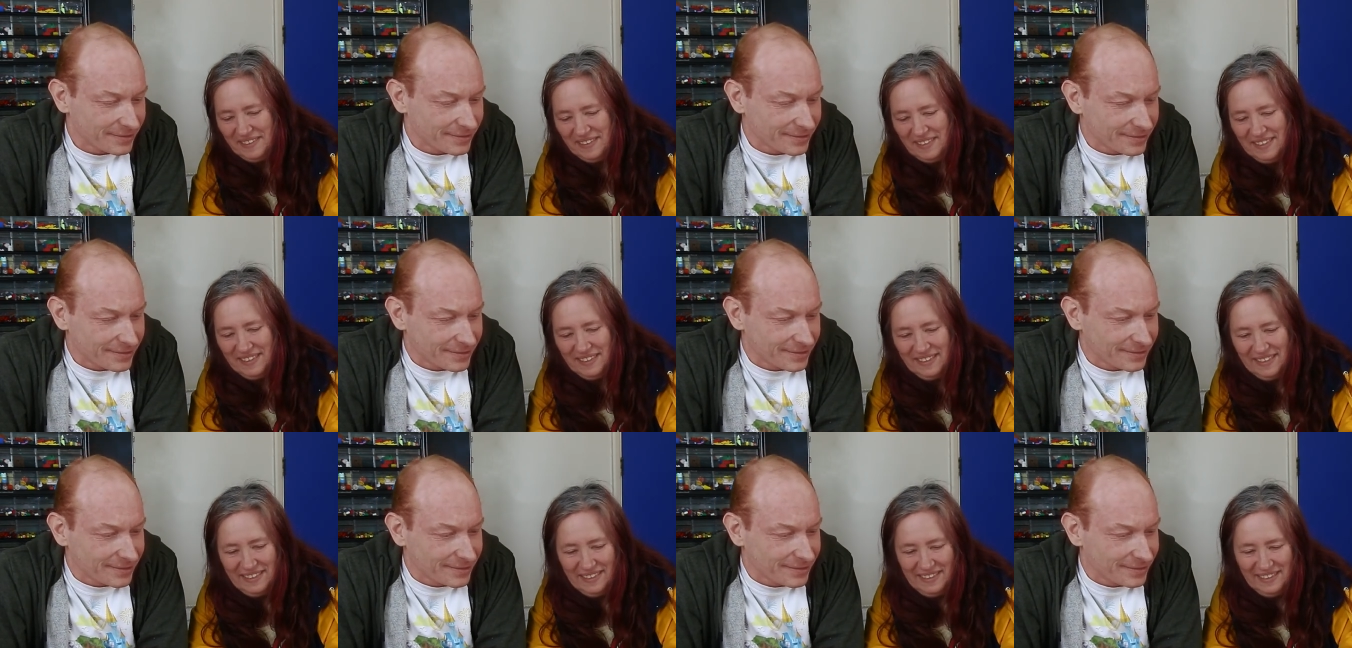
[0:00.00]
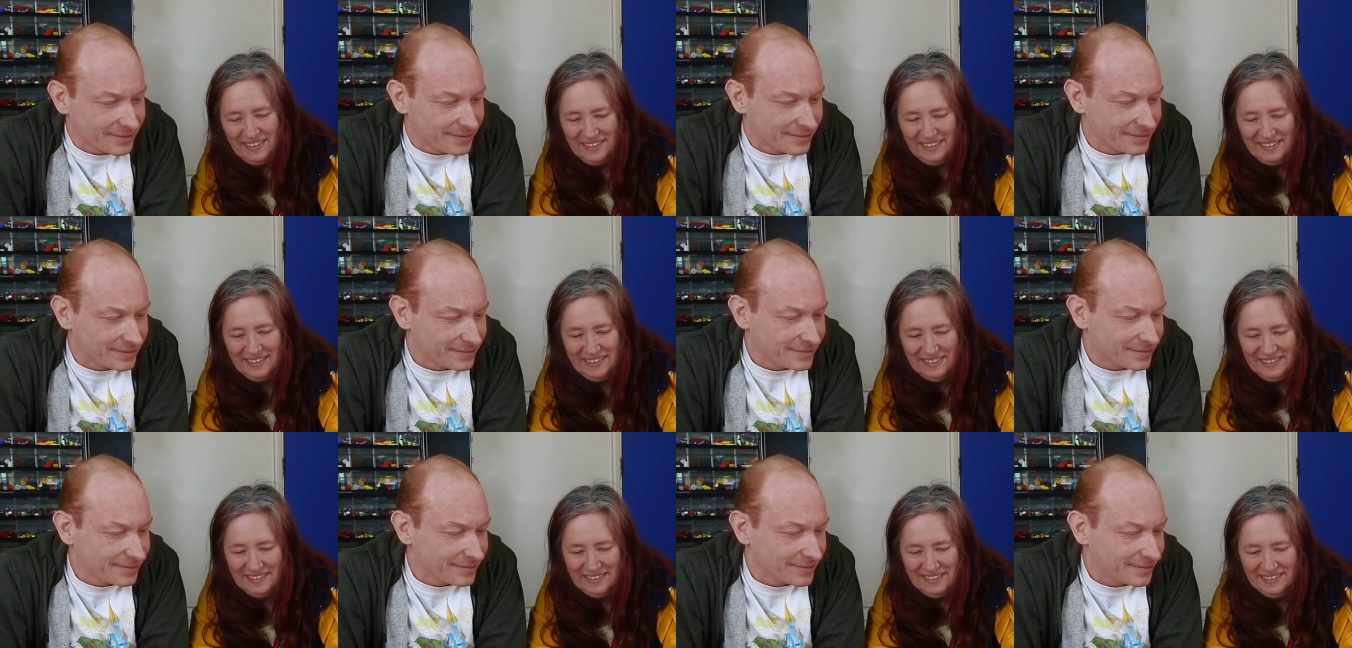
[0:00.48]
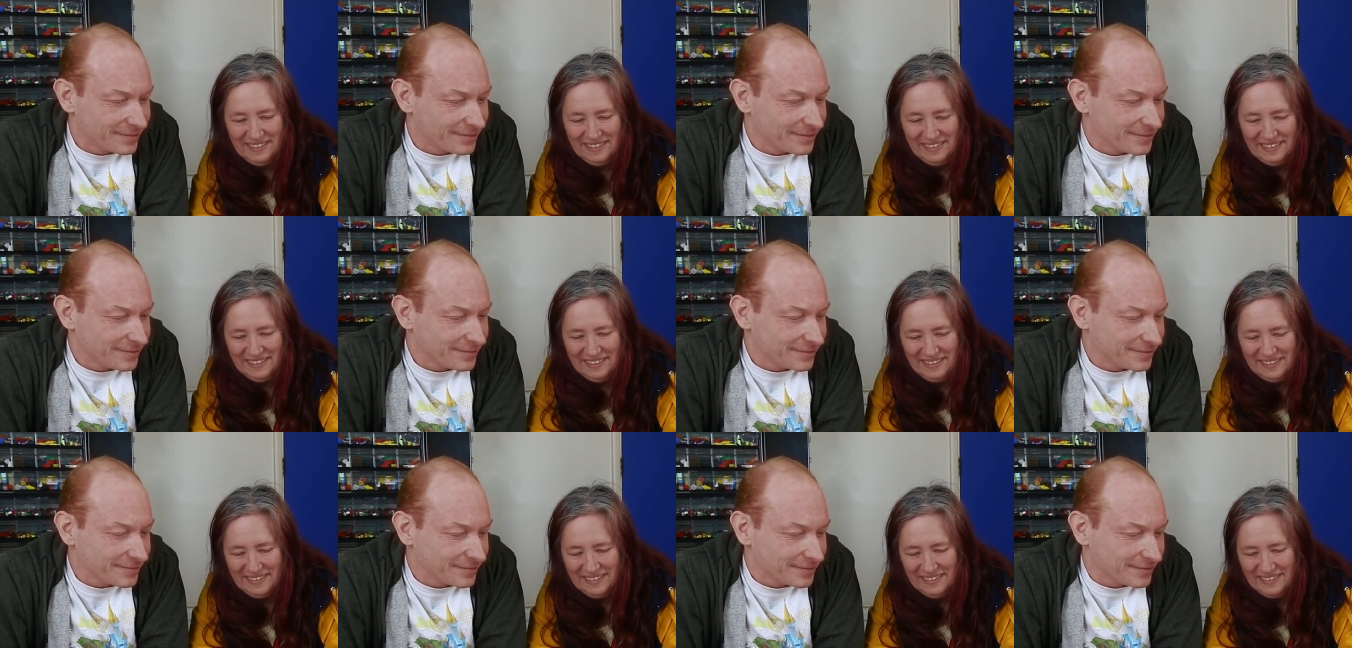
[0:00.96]

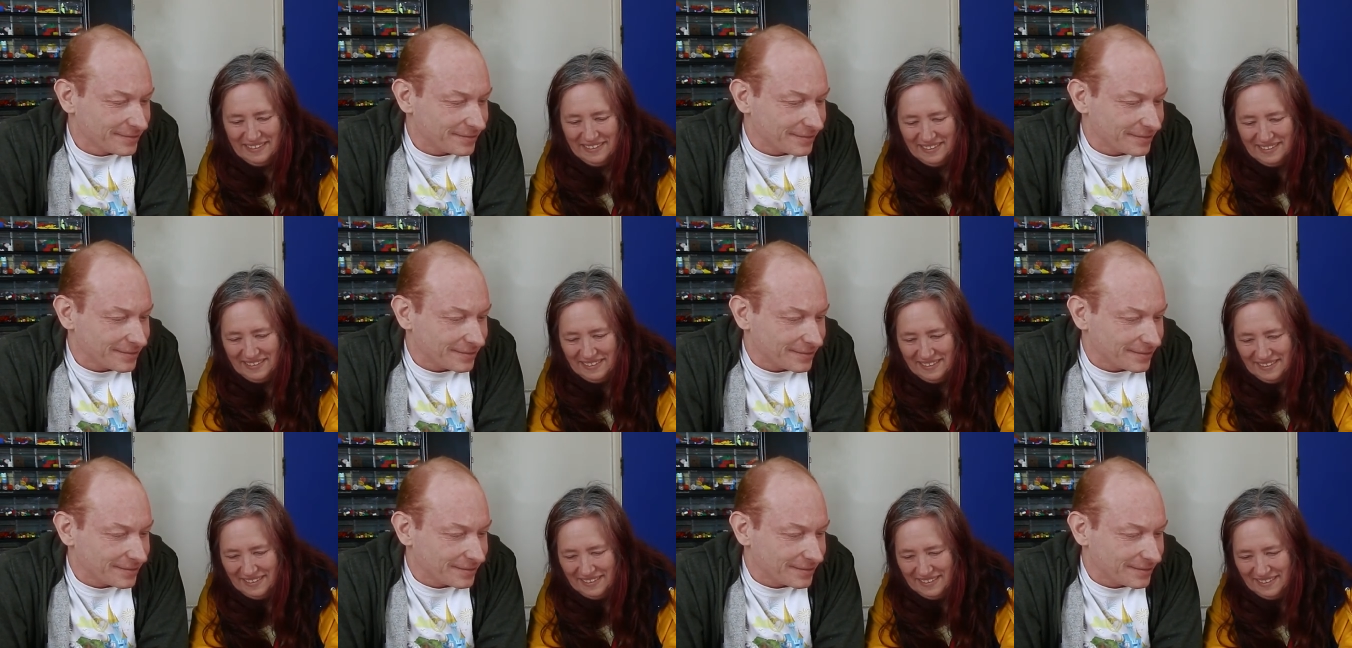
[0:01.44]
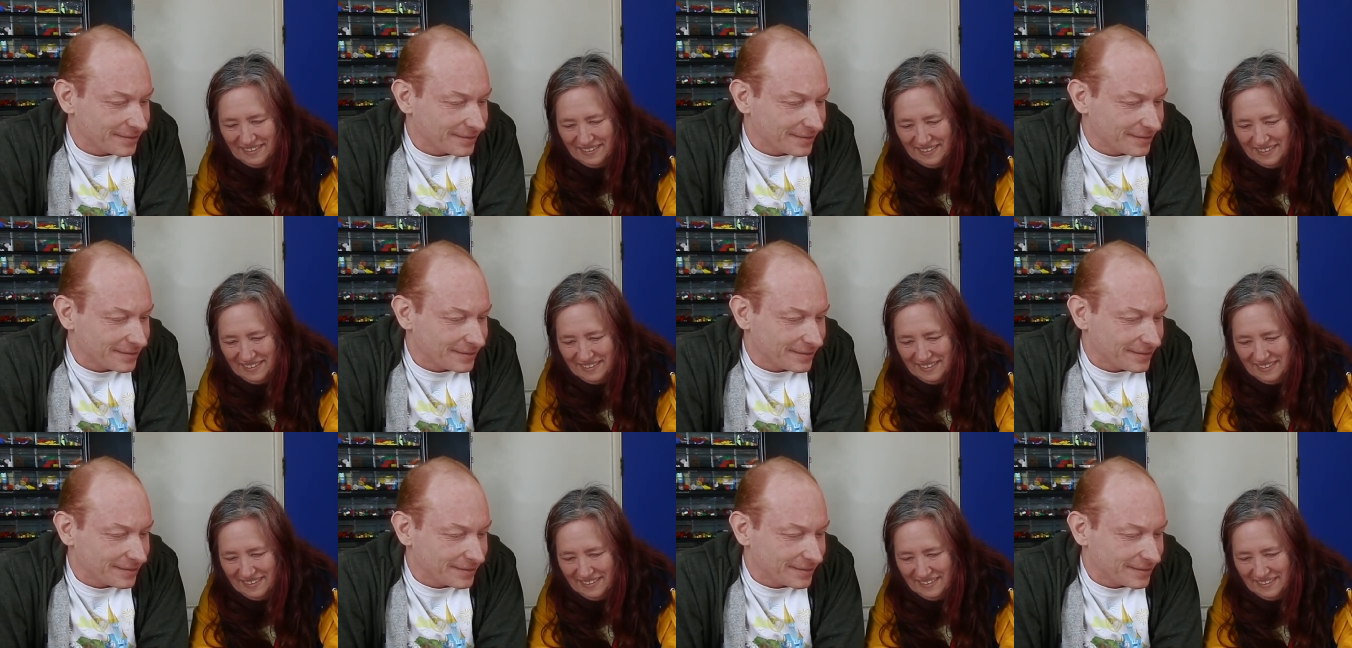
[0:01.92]
No one is speaking in this clip.